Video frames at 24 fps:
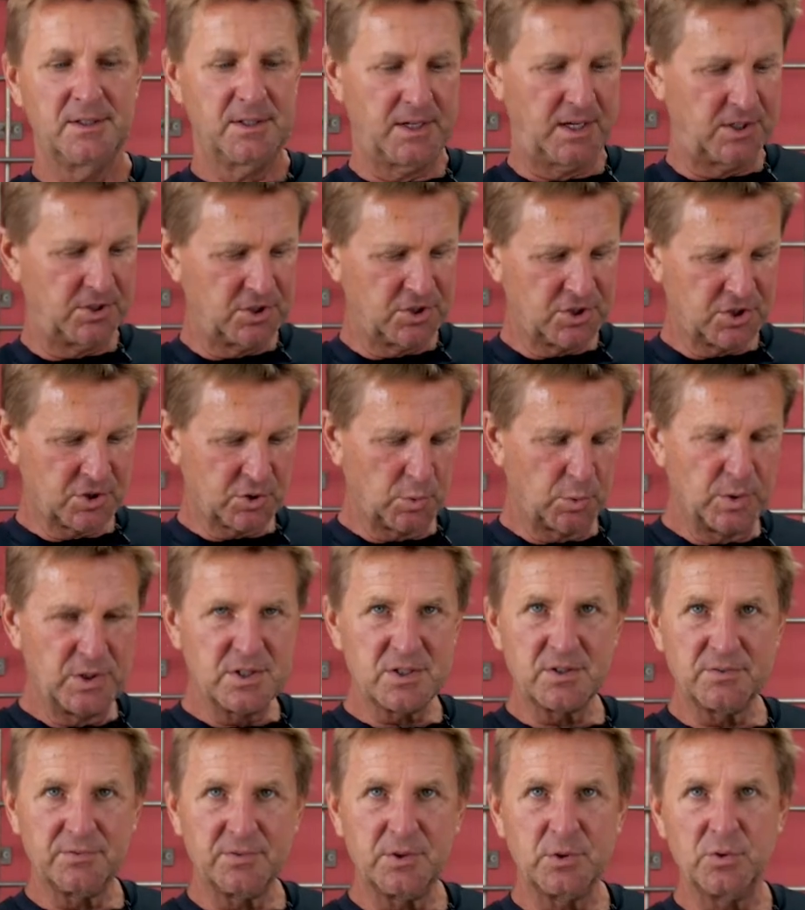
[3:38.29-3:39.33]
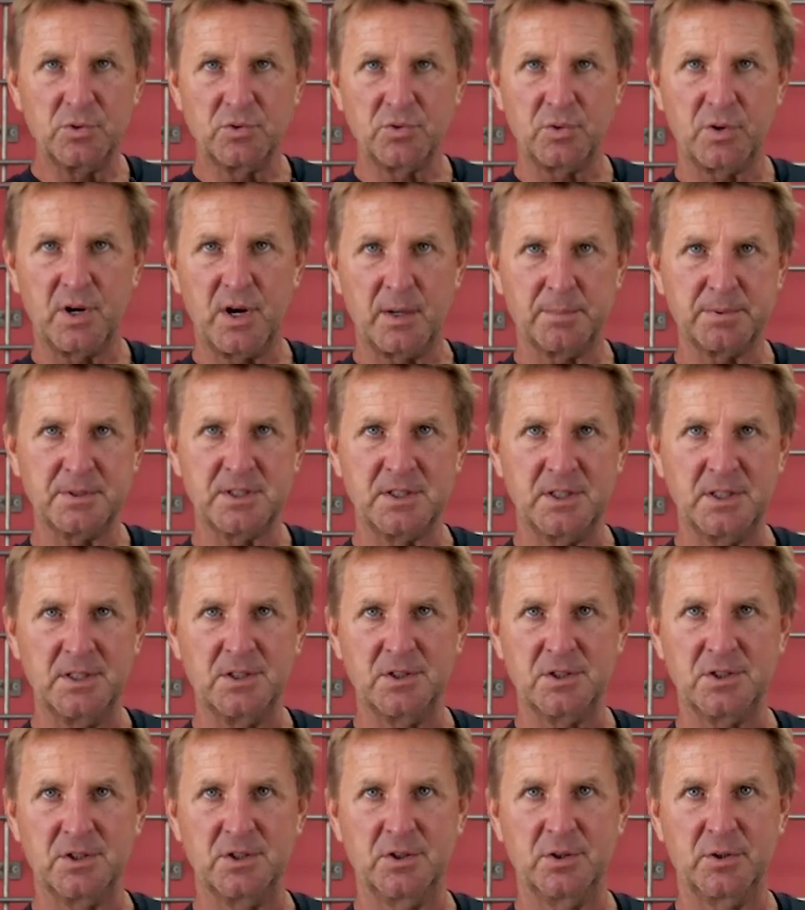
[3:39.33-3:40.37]
and just squeeze a few drops
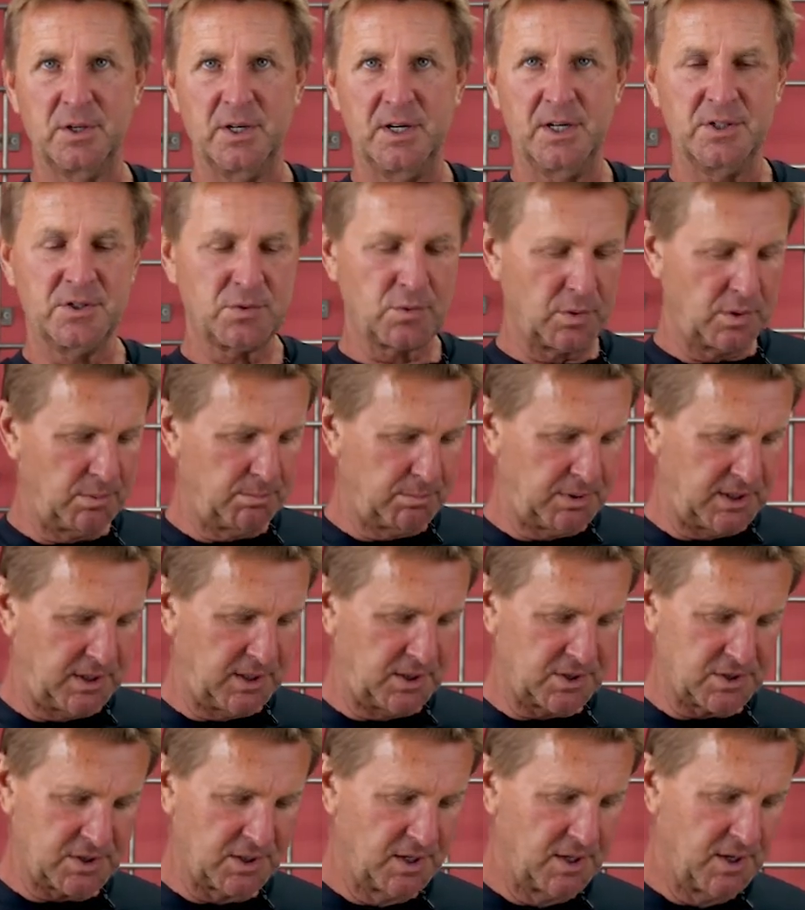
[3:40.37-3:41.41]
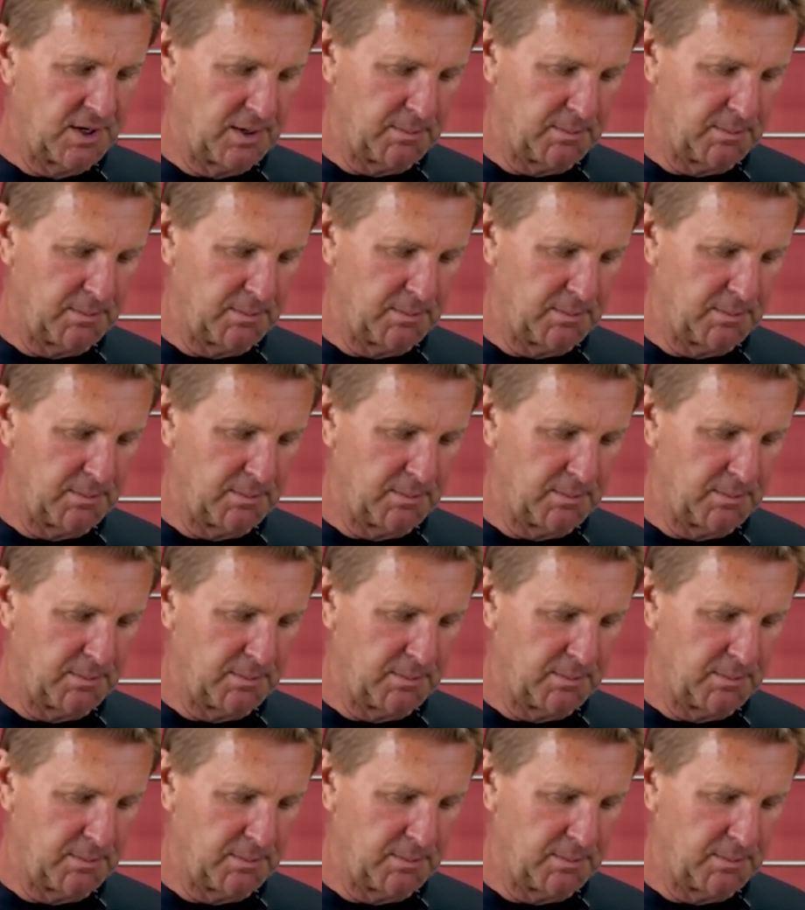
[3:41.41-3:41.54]
into your ice cream base.